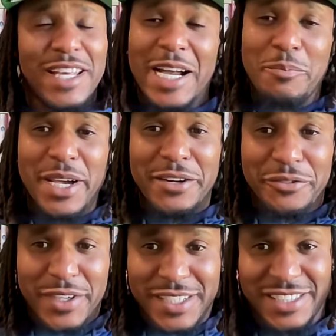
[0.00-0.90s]
like, I better
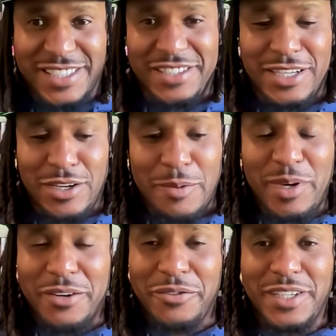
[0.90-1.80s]
finish it. You know, I
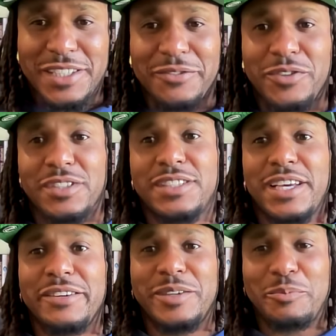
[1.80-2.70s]
better finish it.
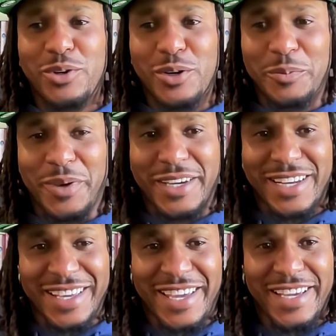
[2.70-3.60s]

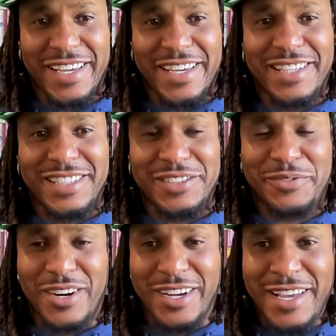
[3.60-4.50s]
and I can't get this
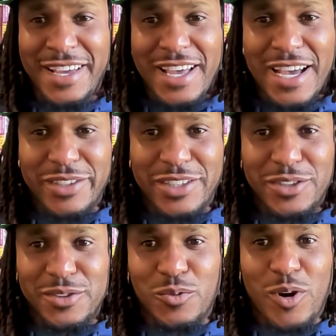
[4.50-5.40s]
far having
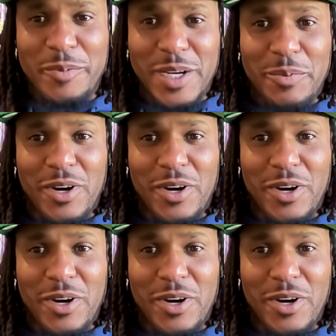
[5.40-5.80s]
dudes warming up